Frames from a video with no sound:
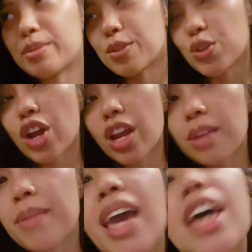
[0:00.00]
So sorry,
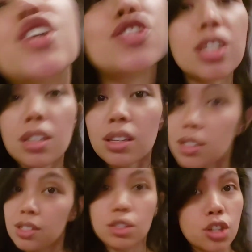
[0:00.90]
my energy
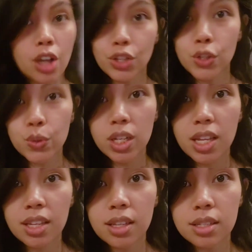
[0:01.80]
is not usually like
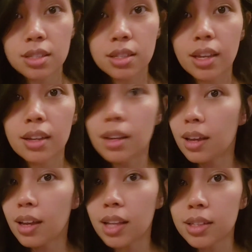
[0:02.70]
this,
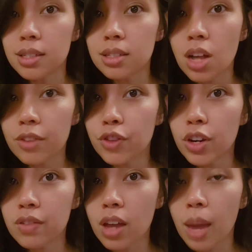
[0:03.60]
at least not in front of the
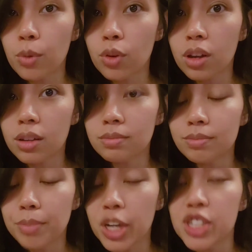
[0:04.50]
camera,
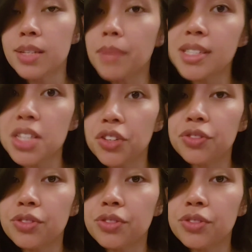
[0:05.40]
embarrassing myself.